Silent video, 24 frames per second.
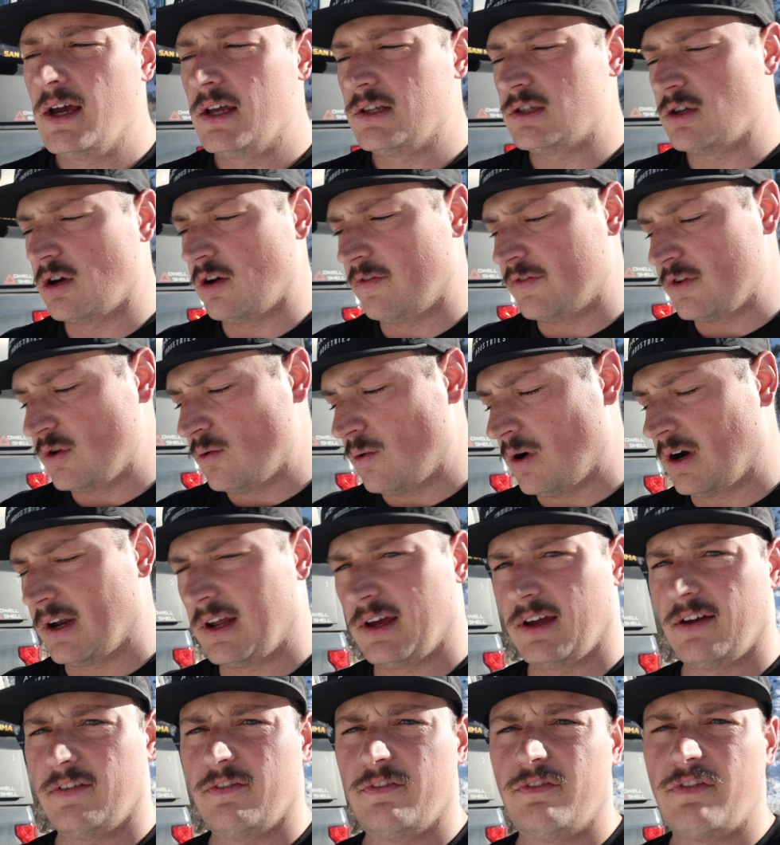So if you want
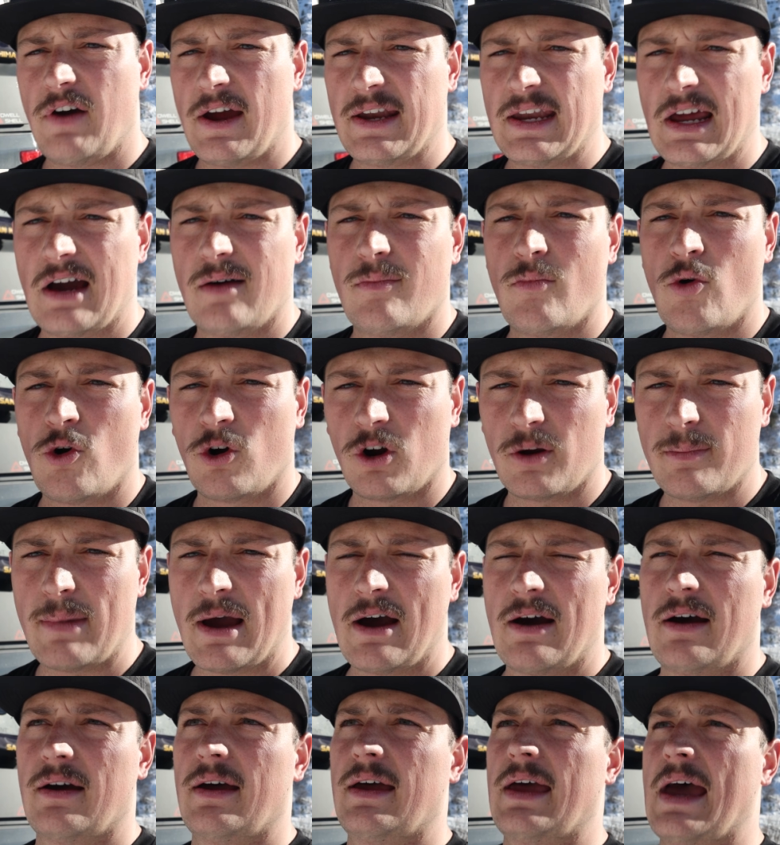to find out more
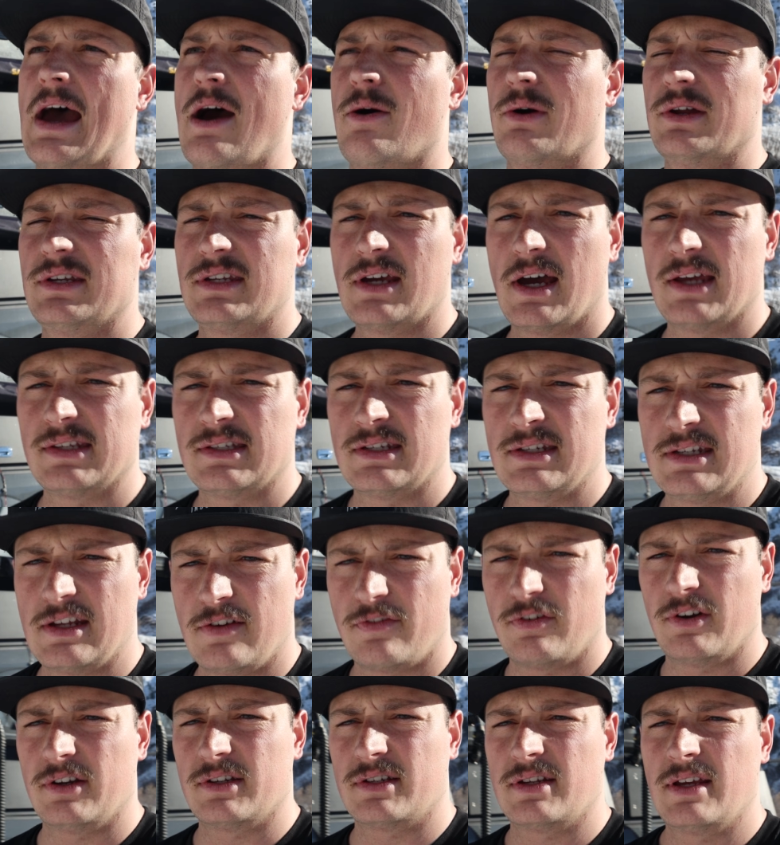about how it does in
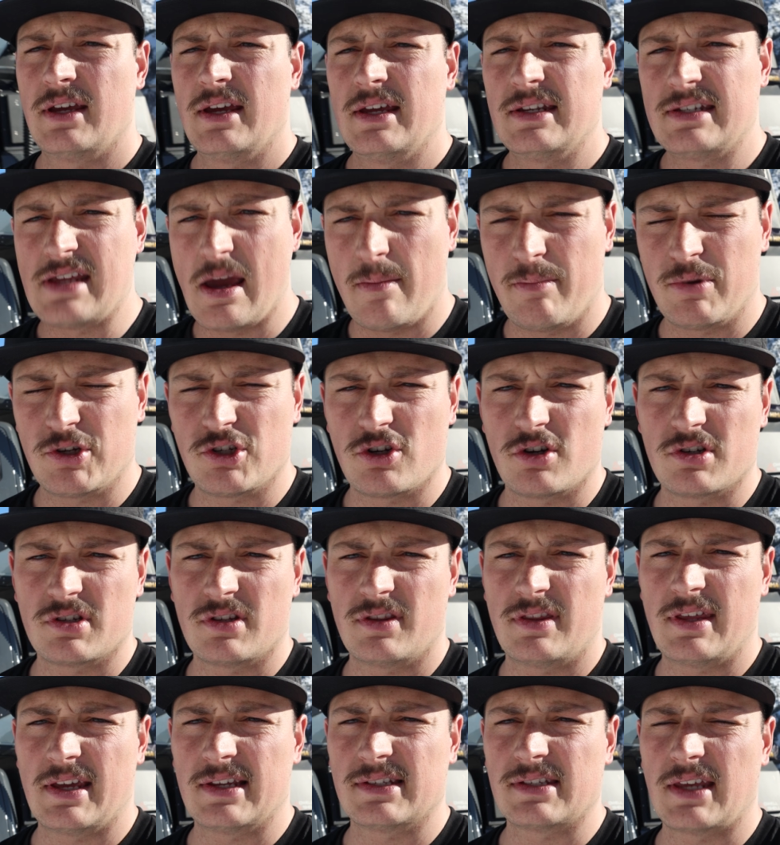different temperatures
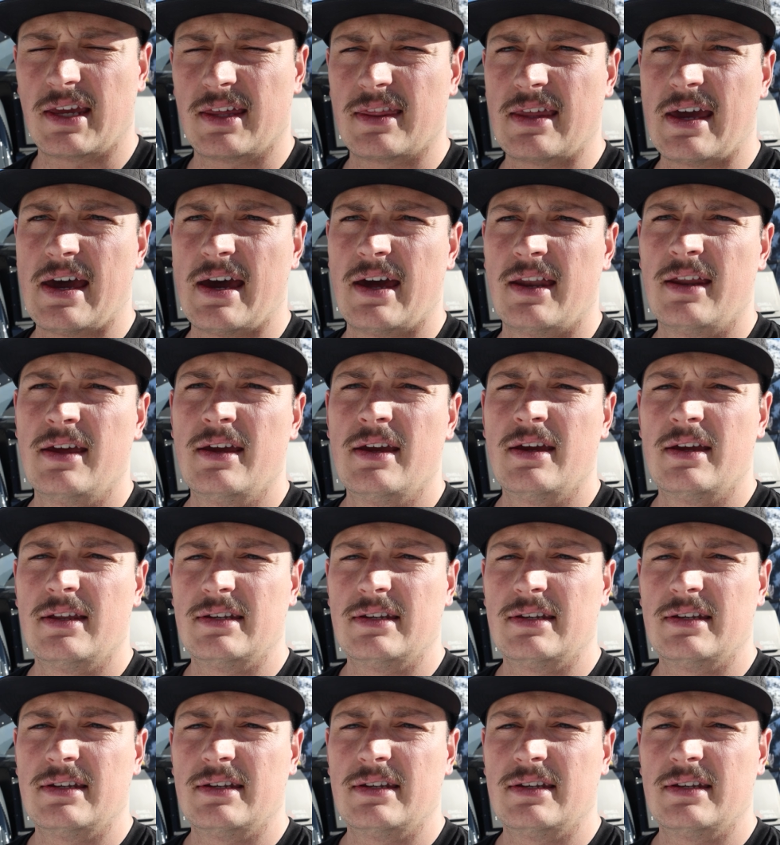and things like that,